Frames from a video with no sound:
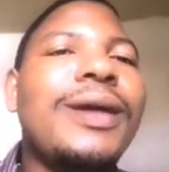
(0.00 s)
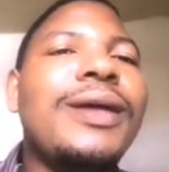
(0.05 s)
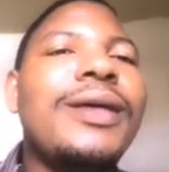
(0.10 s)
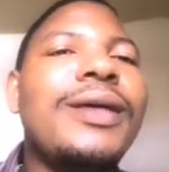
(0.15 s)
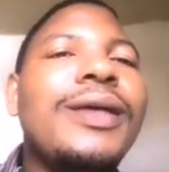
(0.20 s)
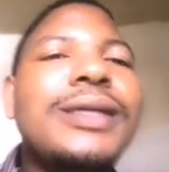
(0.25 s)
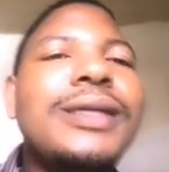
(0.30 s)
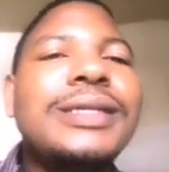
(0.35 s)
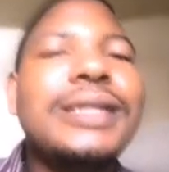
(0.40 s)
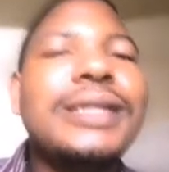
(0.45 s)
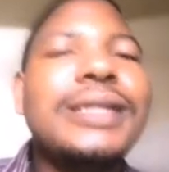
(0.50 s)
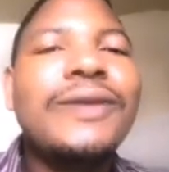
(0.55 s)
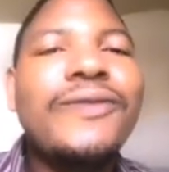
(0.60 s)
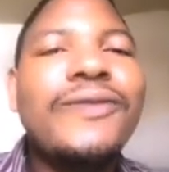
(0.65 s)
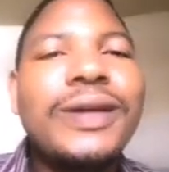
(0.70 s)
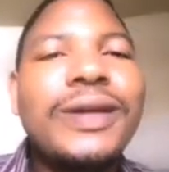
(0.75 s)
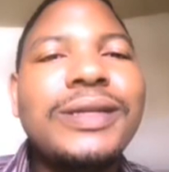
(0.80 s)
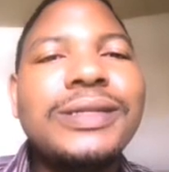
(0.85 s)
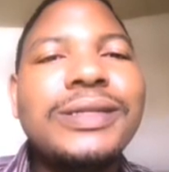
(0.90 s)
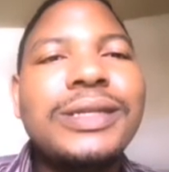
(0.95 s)
The
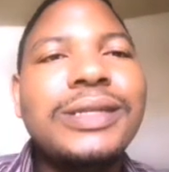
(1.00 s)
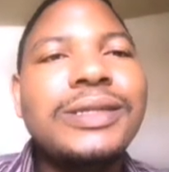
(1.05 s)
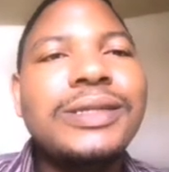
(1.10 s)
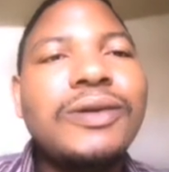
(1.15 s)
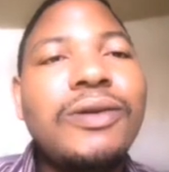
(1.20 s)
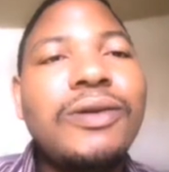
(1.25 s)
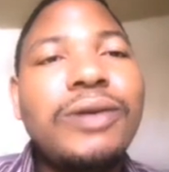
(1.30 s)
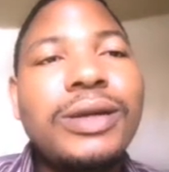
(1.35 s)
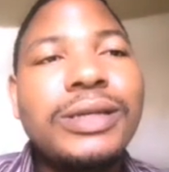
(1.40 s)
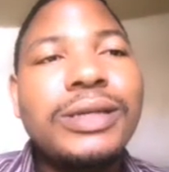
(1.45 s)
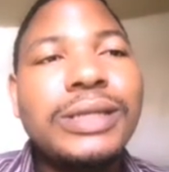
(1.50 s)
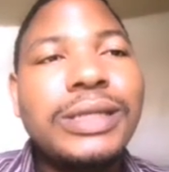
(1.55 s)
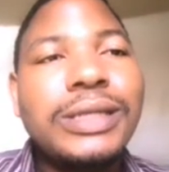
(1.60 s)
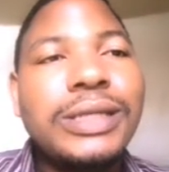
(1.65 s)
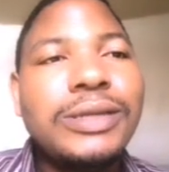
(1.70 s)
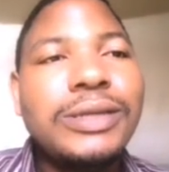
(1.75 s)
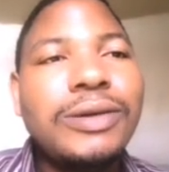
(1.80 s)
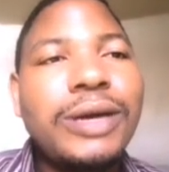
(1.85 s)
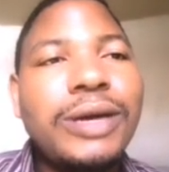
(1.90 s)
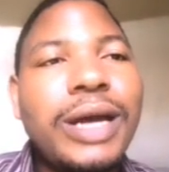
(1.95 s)
difference is only this is
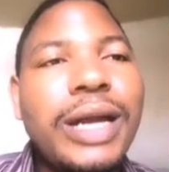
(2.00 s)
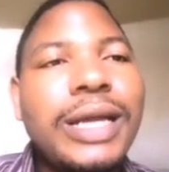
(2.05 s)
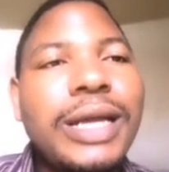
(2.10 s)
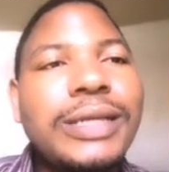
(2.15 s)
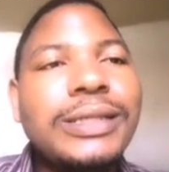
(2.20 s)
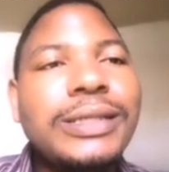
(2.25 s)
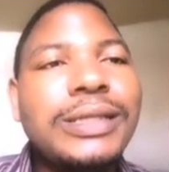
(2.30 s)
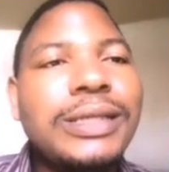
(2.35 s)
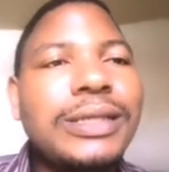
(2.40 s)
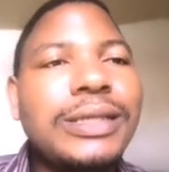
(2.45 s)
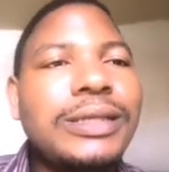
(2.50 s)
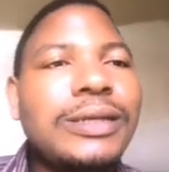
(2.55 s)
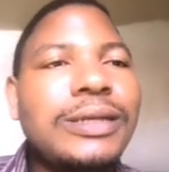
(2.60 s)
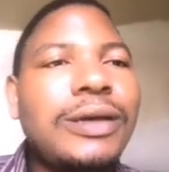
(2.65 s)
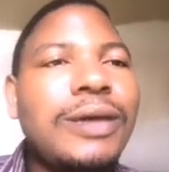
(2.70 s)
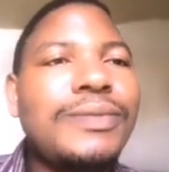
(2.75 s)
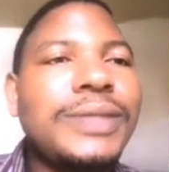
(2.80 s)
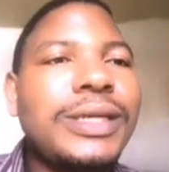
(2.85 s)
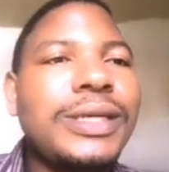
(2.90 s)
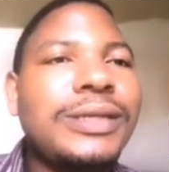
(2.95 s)
occurrence, this is
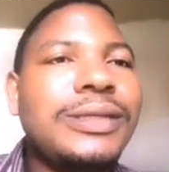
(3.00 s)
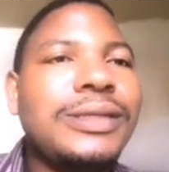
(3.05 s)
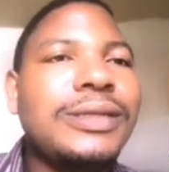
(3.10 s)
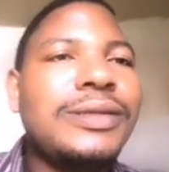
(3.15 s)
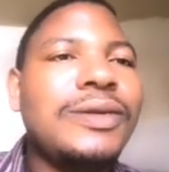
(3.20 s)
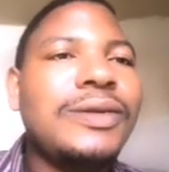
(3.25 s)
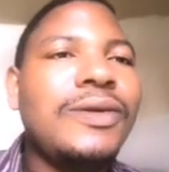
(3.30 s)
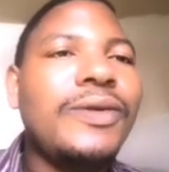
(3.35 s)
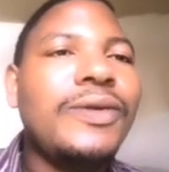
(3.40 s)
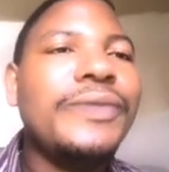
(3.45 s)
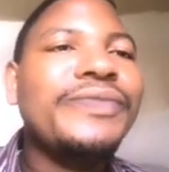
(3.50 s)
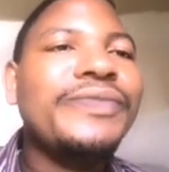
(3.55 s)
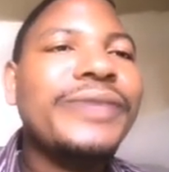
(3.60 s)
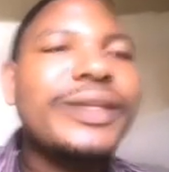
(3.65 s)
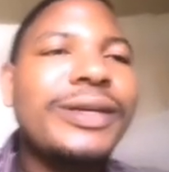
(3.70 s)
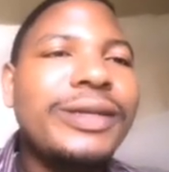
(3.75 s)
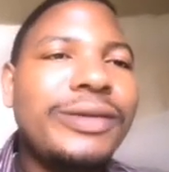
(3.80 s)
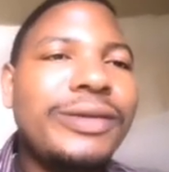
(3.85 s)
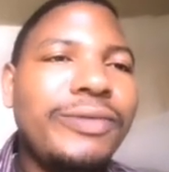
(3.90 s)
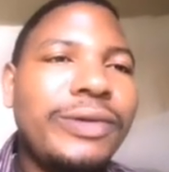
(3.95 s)
absence. So
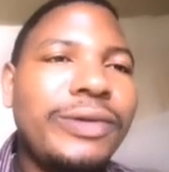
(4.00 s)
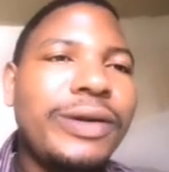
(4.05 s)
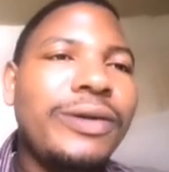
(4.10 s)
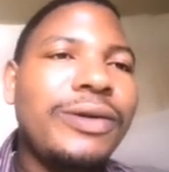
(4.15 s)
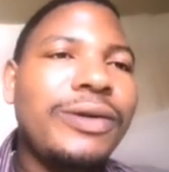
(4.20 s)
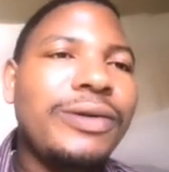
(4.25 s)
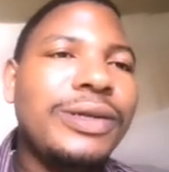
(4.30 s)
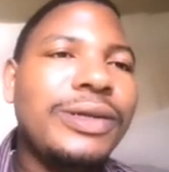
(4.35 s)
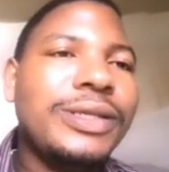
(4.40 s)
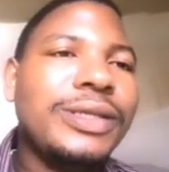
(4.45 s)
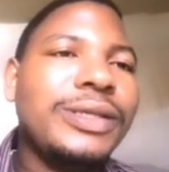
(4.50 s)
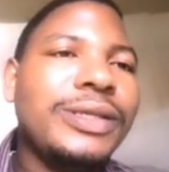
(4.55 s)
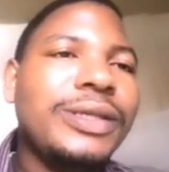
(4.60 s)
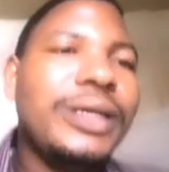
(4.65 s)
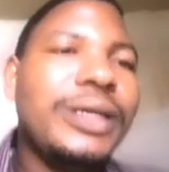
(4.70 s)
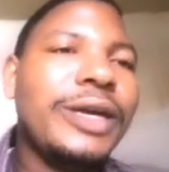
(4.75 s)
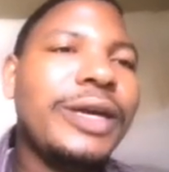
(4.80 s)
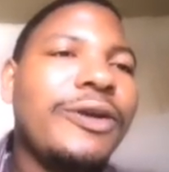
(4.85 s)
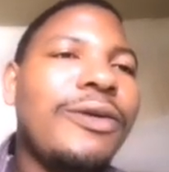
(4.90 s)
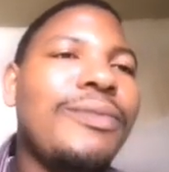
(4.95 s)
we call it E
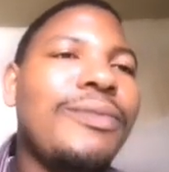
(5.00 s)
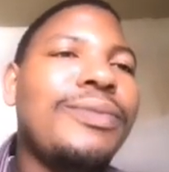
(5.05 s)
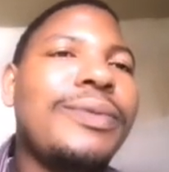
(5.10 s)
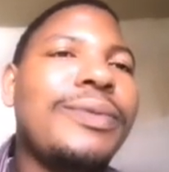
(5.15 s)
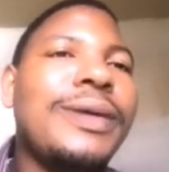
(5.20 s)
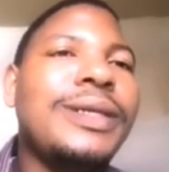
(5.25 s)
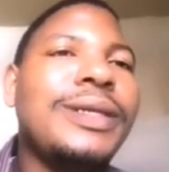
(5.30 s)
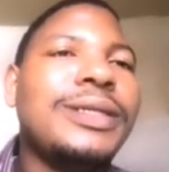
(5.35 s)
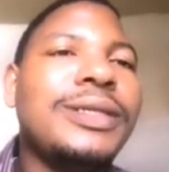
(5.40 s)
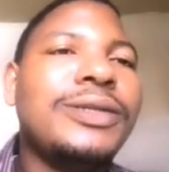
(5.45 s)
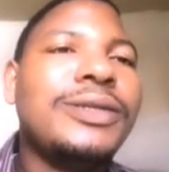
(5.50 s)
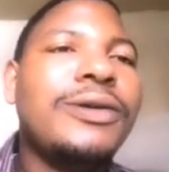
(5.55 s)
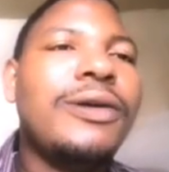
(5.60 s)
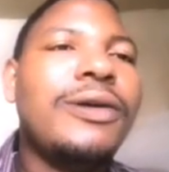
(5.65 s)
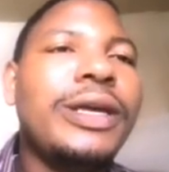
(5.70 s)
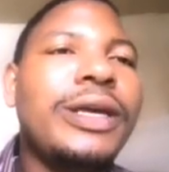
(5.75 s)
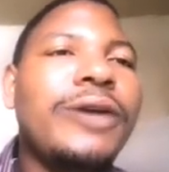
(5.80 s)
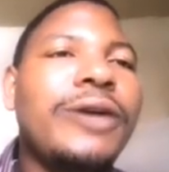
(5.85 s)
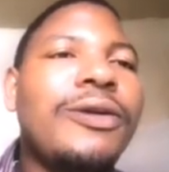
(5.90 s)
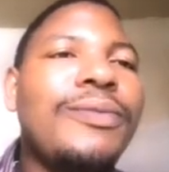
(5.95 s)
complement. So E
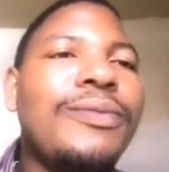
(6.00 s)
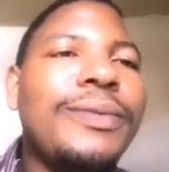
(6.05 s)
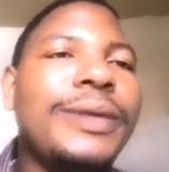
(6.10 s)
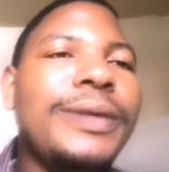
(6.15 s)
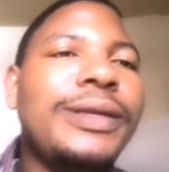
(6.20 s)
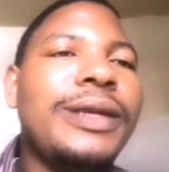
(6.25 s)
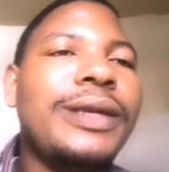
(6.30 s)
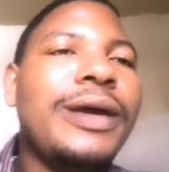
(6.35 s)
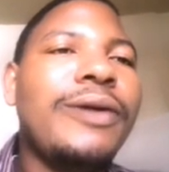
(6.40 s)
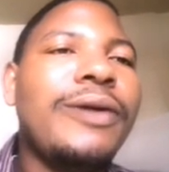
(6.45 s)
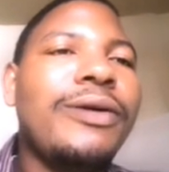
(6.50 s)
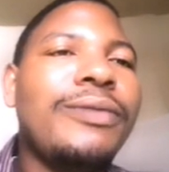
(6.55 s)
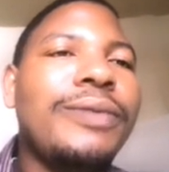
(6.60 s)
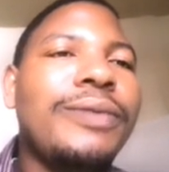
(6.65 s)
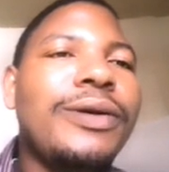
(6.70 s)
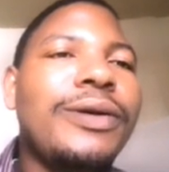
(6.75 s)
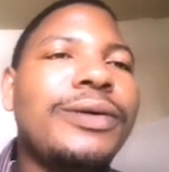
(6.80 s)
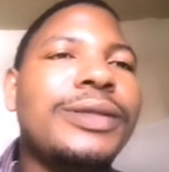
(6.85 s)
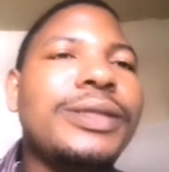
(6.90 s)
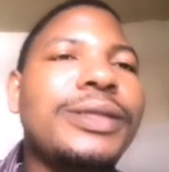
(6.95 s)
complement now will
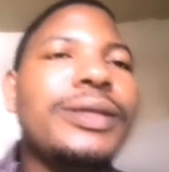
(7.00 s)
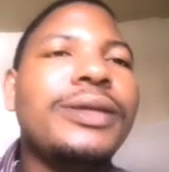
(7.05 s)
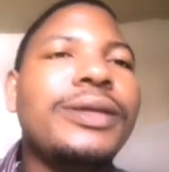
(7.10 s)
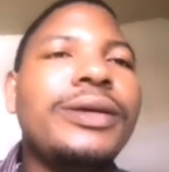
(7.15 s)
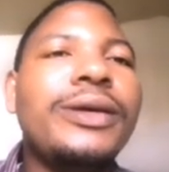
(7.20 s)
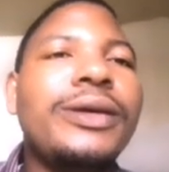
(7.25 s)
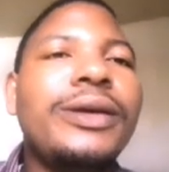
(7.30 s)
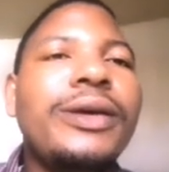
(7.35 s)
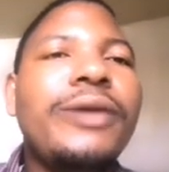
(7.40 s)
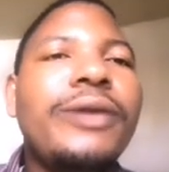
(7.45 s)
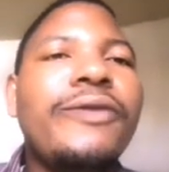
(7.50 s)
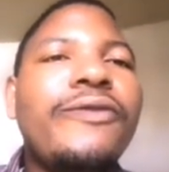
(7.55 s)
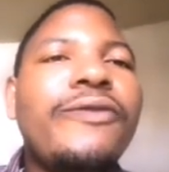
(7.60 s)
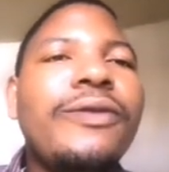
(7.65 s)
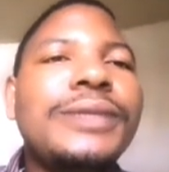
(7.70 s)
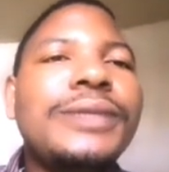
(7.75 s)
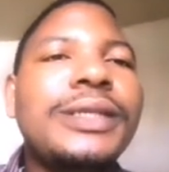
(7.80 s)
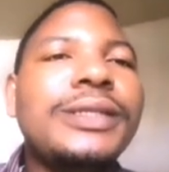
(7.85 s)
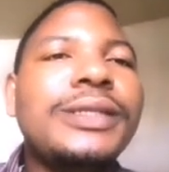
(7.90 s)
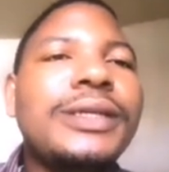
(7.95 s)
build from
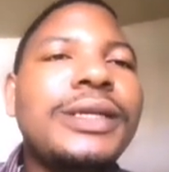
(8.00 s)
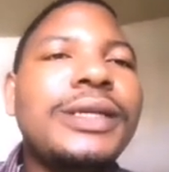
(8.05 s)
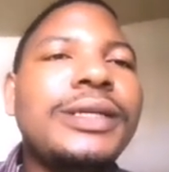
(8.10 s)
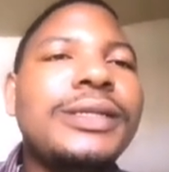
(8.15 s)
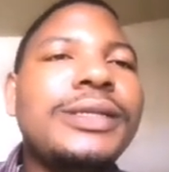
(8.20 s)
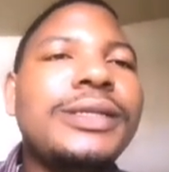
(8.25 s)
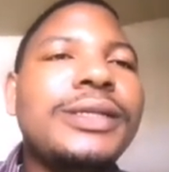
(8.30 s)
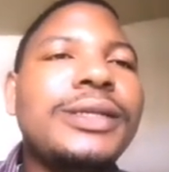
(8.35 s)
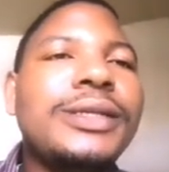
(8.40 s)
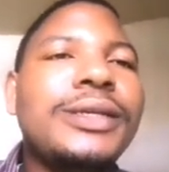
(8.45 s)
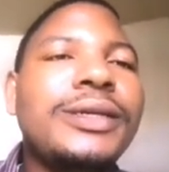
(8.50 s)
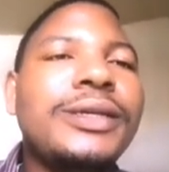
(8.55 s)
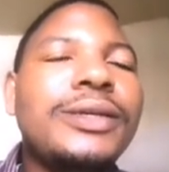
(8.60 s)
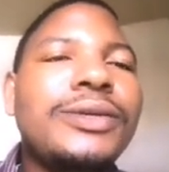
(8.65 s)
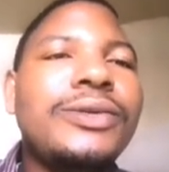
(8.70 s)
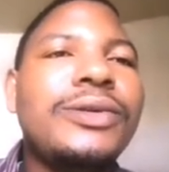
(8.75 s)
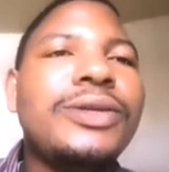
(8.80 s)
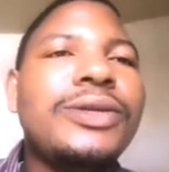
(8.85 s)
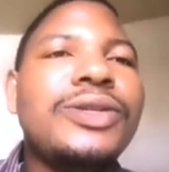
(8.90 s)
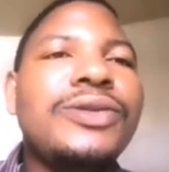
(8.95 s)
this list, not
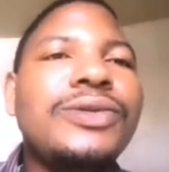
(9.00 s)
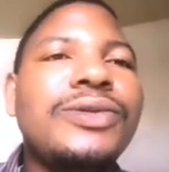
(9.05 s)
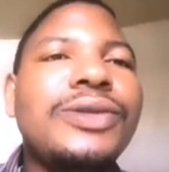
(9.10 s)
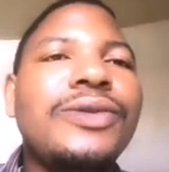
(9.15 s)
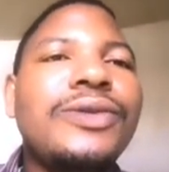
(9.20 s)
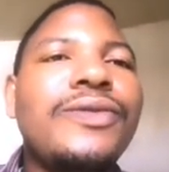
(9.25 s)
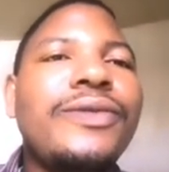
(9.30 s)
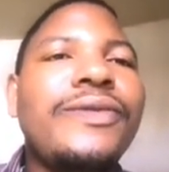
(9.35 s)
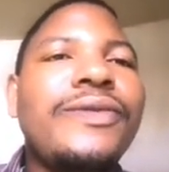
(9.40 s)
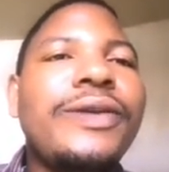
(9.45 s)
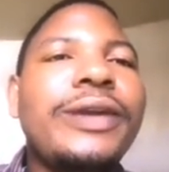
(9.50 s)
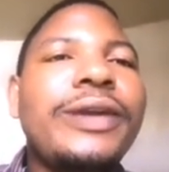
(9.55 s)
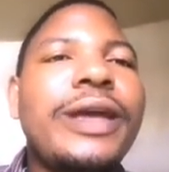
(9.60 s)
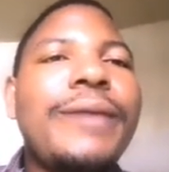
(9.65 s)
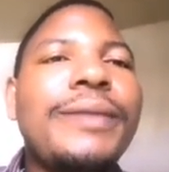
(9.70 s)
choose of even number.